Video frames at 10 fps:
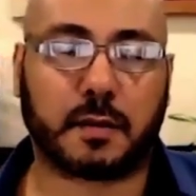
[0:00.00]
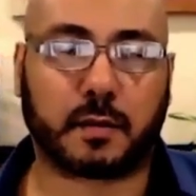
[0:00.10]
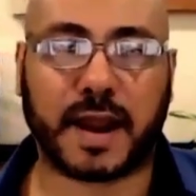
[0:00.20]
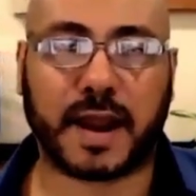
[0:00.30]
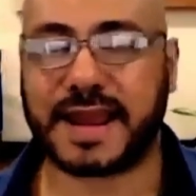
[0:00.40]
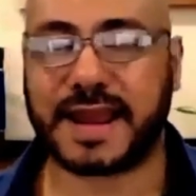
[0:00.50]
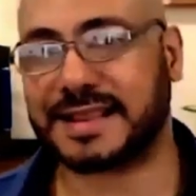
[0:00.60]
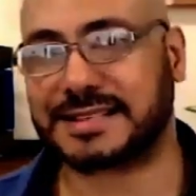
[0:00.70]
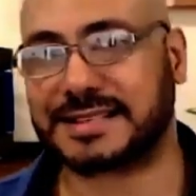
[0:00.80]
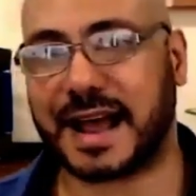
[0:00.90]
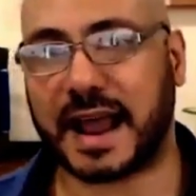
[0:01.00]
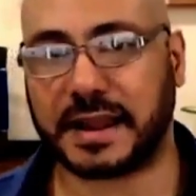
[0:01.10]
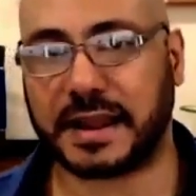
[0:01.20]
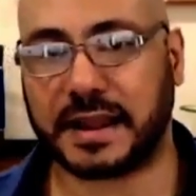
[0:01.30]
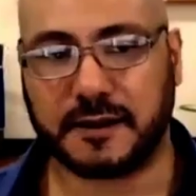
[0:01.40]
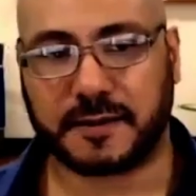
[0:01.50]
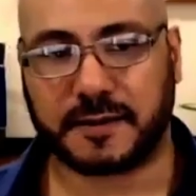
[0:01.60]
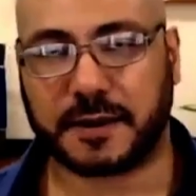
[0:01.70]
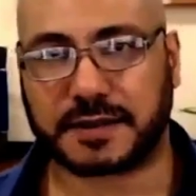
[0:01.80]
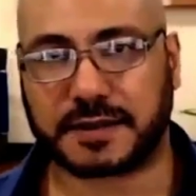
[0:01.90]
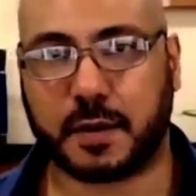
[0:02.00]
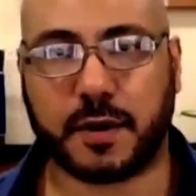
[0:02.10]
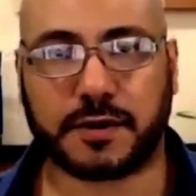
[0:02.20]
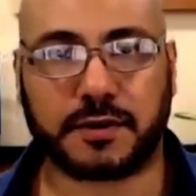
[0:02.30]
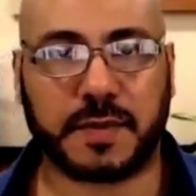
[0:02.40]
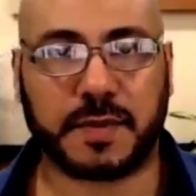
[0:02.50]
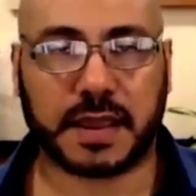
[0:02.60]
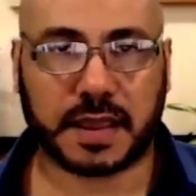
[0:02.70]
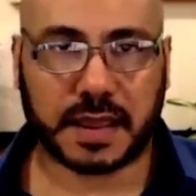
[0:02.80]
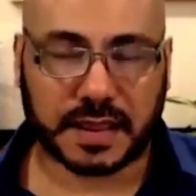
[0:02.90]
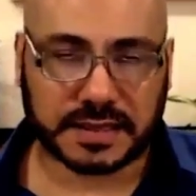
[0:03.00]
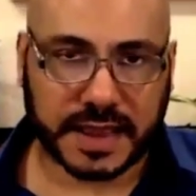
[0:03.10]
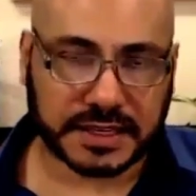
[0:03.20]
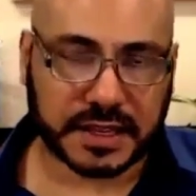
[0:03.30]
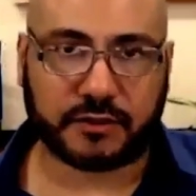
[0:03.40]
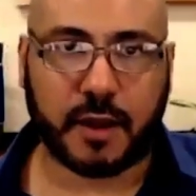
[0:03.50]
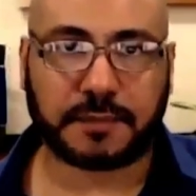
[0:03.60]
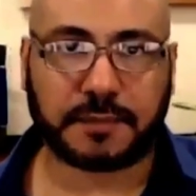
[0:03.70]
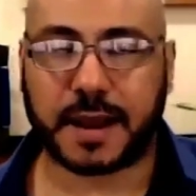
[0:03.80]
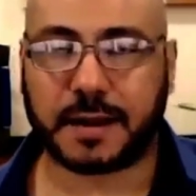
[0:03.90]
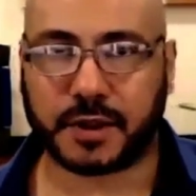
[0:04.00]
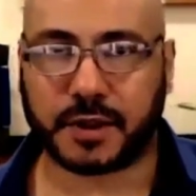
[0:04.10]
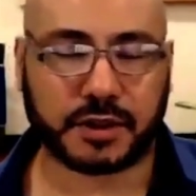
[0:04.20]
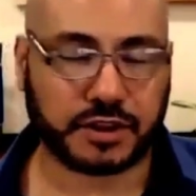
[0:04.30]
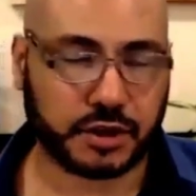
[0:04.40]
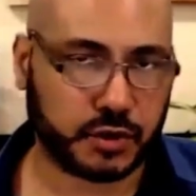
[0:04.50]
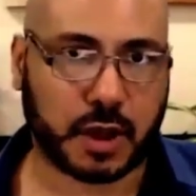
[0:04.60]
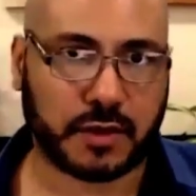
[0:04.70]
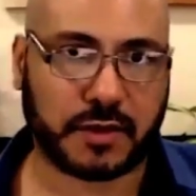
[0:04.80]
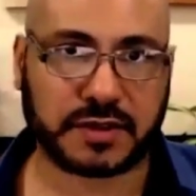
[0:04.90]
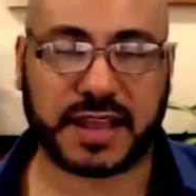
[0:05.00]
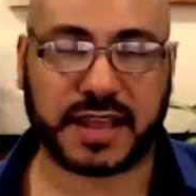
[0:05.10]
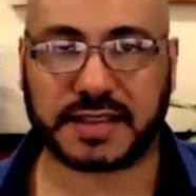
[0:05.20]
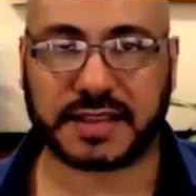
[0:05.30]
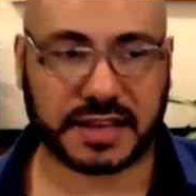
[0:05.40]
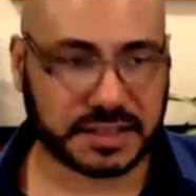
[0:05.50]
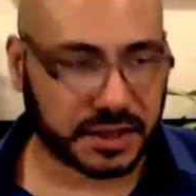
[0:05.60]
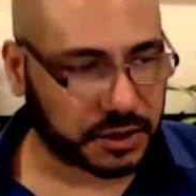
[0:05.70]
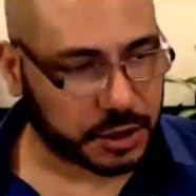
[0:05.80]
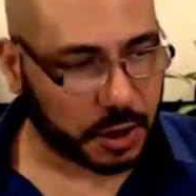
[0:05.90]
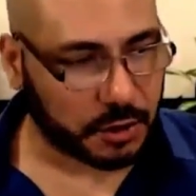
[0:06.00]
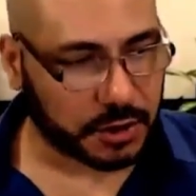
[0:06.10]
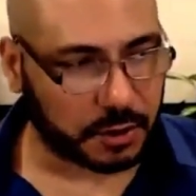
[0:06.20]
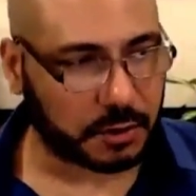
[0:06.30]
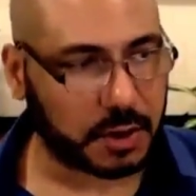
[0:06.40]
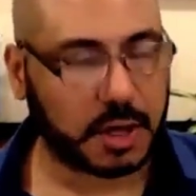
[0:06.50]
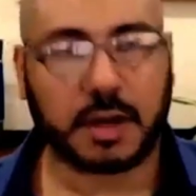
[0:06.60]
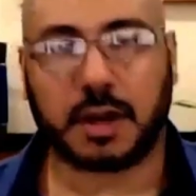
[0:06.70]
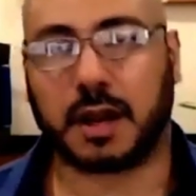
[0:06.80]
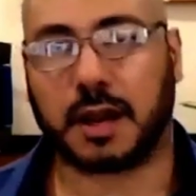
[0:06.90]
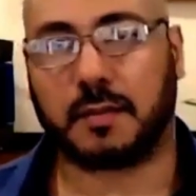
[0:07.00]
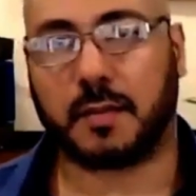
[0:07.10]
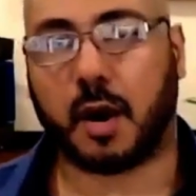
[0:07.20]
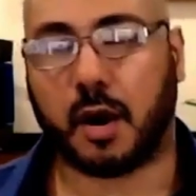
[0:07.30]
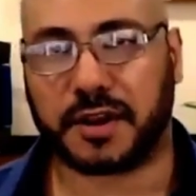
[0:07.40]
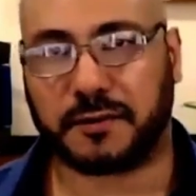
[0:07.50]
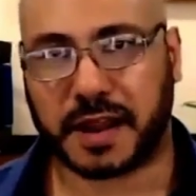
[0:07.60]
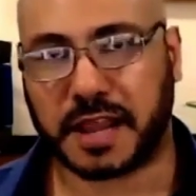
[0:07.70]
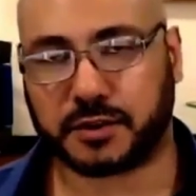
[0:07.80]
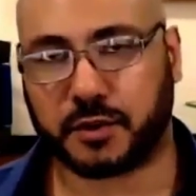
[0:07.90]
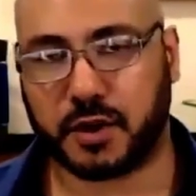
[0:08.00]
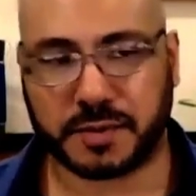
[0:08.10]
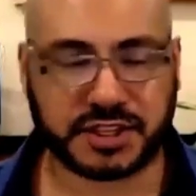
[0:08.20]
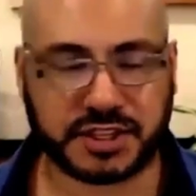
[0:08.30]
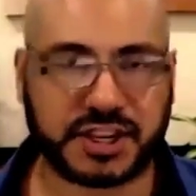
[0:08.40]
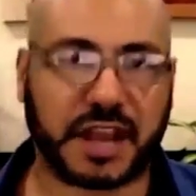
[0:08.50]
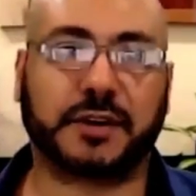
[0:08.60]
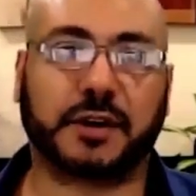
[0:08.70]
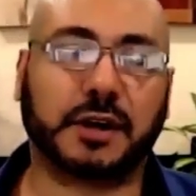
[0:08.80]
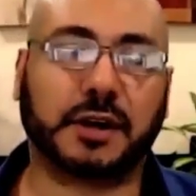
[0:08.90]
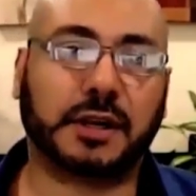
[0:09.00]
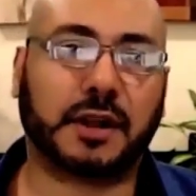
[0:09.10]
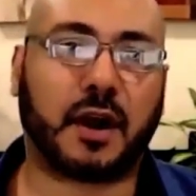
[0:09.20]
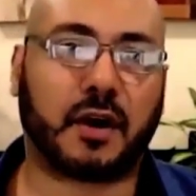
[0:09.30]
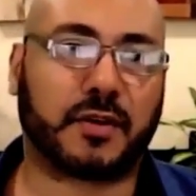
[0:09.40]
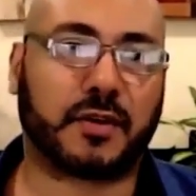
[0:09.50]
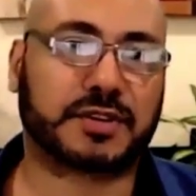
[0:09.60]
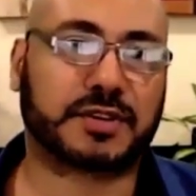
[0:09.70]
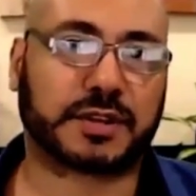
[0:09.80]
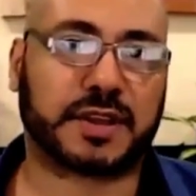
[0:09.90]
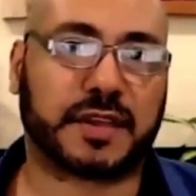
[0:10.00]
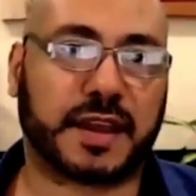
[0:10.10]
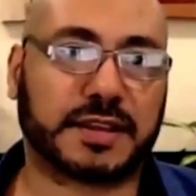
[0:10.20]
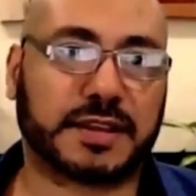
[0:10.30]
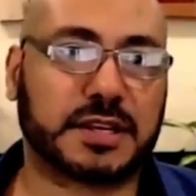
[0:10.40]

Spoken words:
right-hand side, there's going to be a section of drop-down where you can choose all those things. And it's going to show you all the different age groups, gender, all those sorts of things.